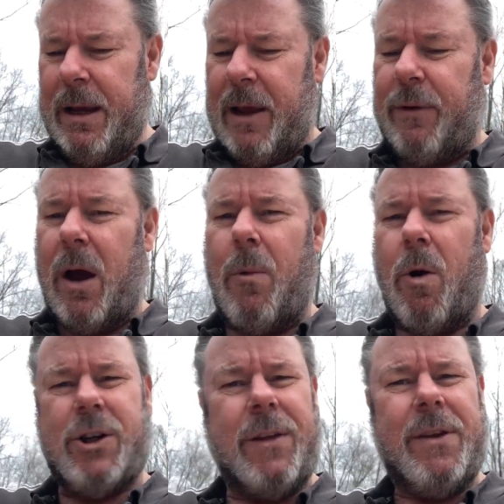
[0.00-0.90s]
If you are
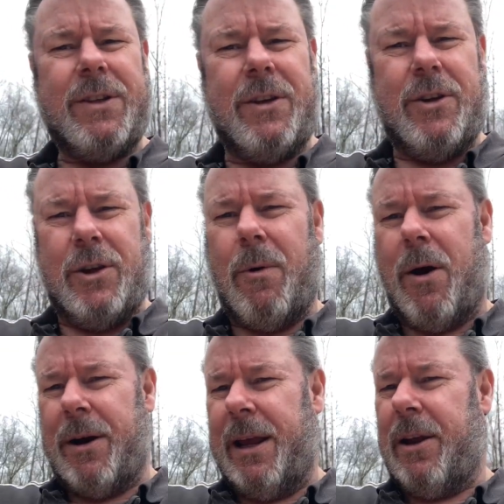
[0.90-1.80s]
watching this and you do
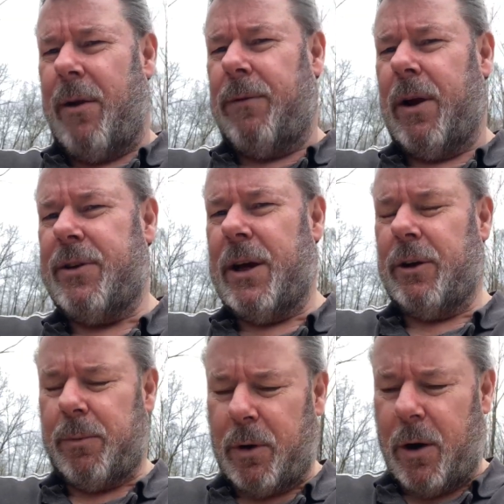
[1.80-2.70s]
own an EcoFlow
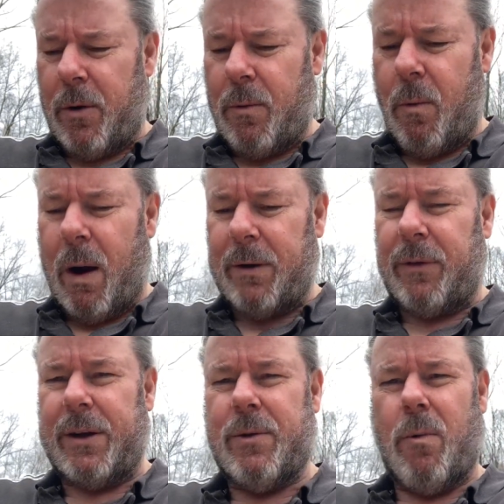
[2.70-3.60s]
Delta Pro, one
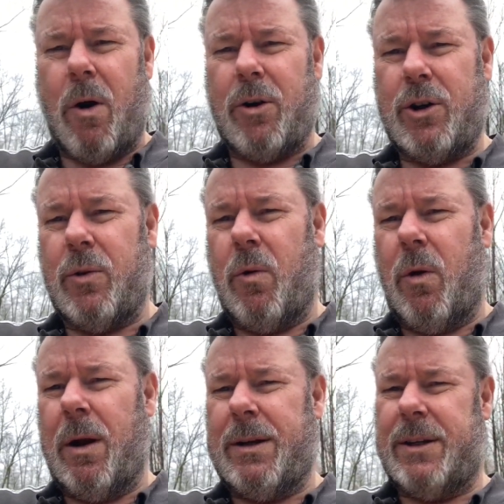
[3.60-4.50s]
thing to watch
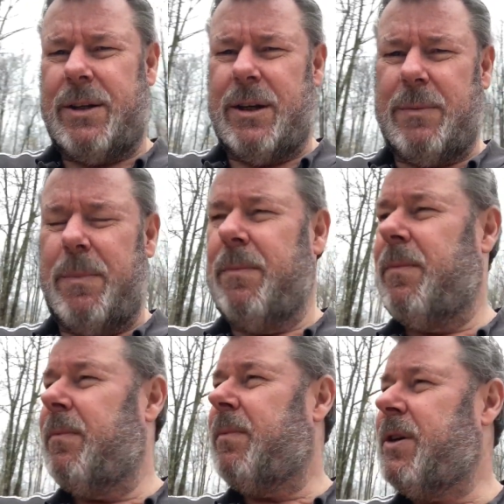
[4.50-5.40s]
or just just
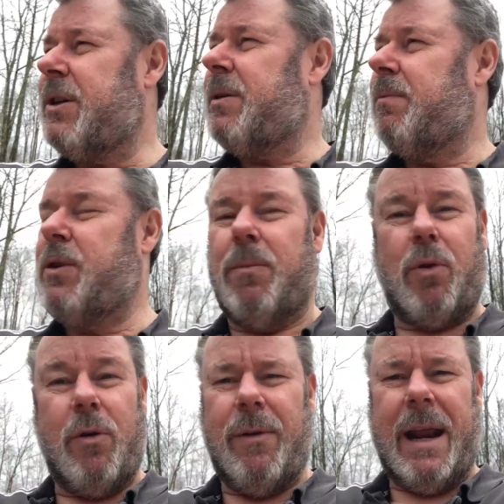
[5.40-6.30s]
just to, to
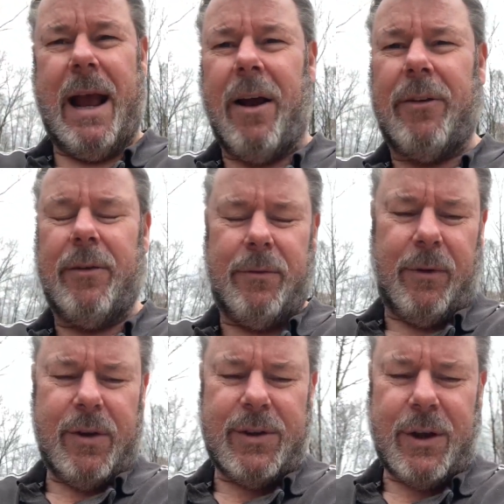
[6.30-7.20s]
prove it out
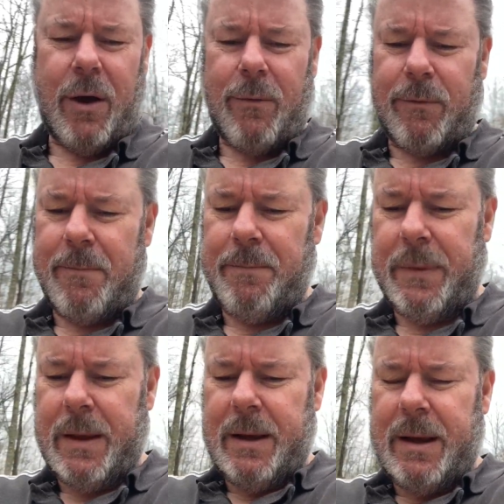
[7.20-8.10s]
for yourself
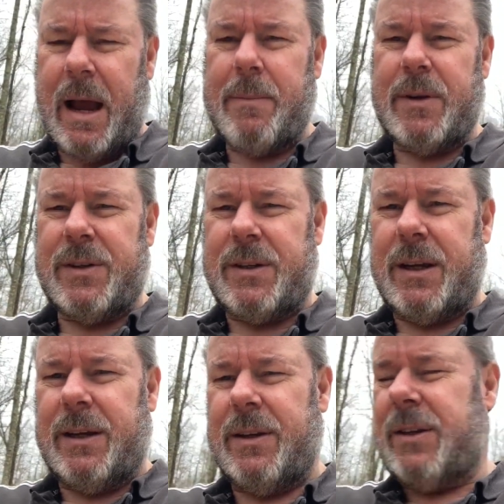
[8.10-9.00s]
um, is
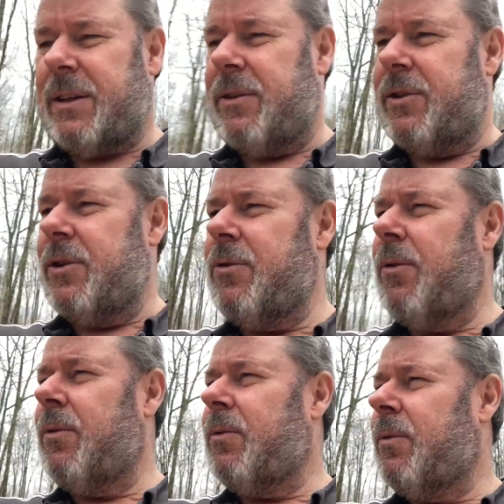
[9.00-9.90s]
is
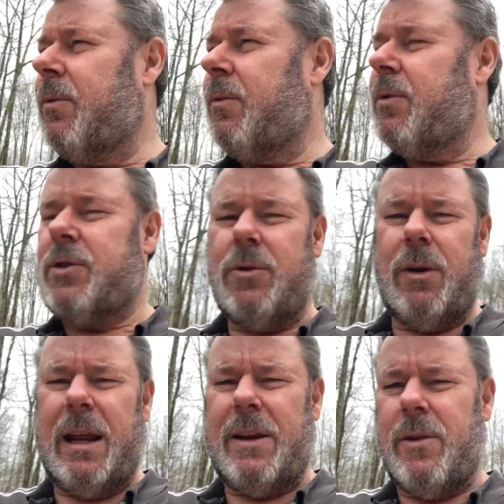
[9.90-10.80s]
do do
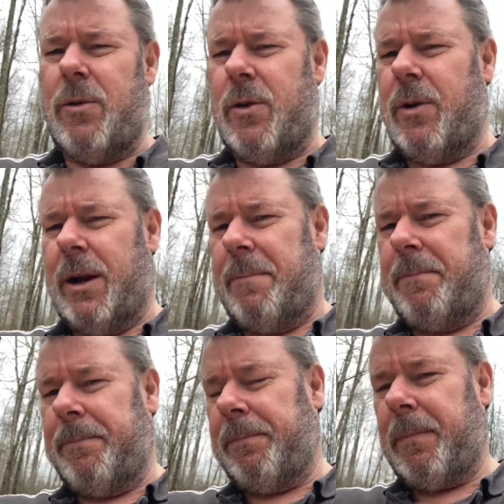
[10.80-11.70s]
let your unit
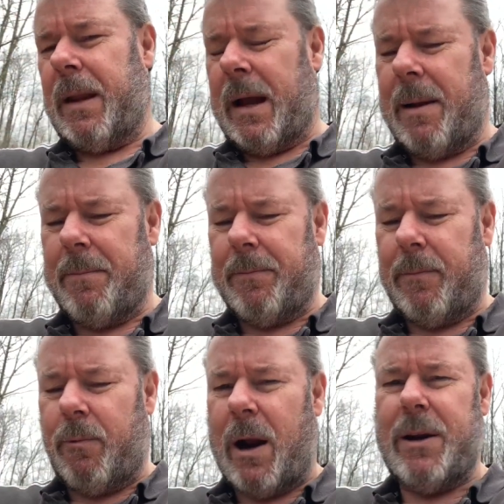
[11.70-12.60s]
um,
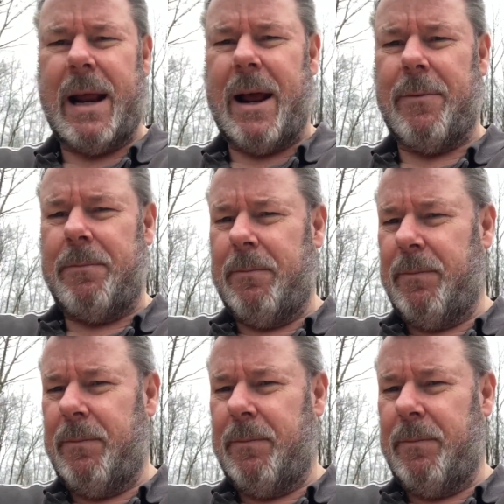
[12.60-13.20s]
run down